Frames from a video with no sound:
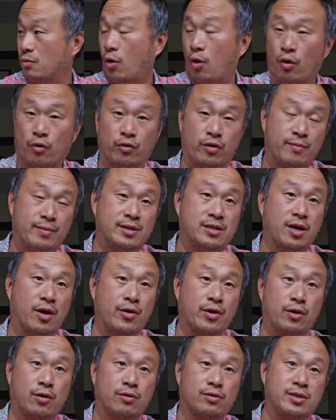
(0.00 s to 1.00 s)
hold them until
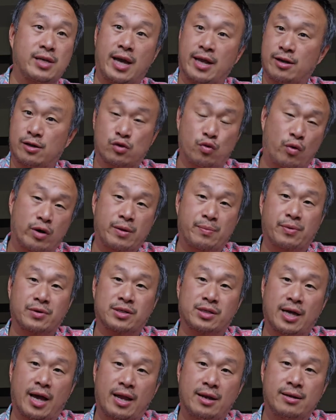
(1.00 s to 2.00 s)
they go
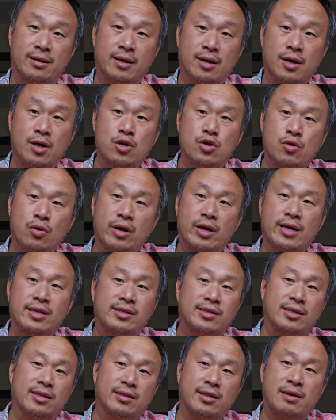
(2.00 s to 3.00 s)
10-20%, you
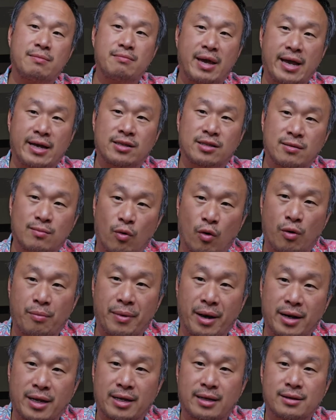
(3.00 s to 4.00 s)
instantly make some more
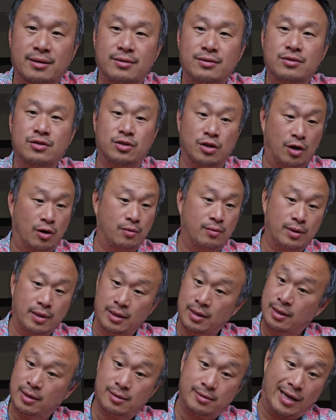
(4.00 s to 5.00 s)
money. So
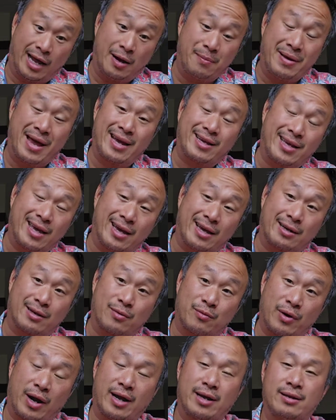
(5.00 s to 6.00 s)
not a bad gig,
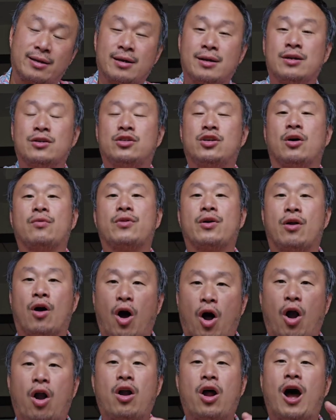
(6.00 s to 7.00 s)
right? So there
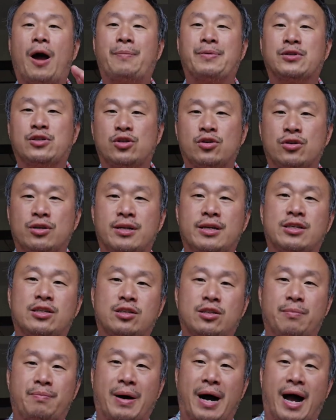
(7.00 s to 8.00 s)
are
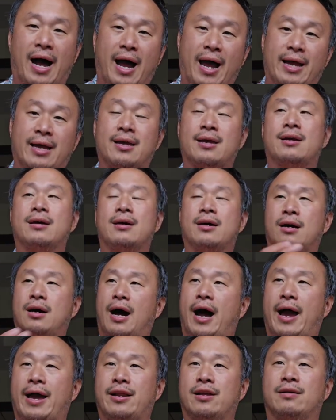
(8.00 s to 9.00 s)
opportunities to buy
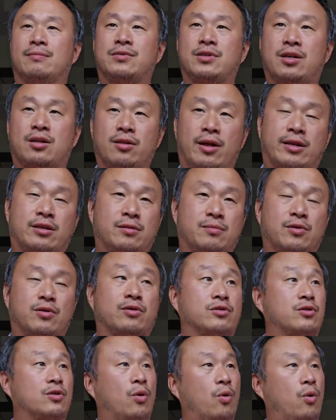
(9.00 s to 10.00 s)
items,
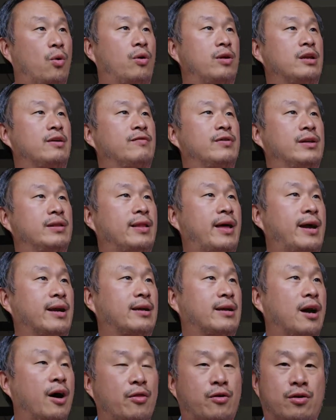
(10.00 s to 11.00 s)
collectibles, or even
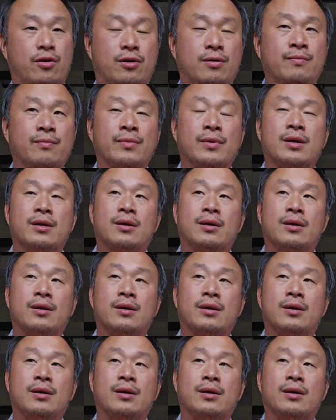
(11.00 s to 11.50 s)
like other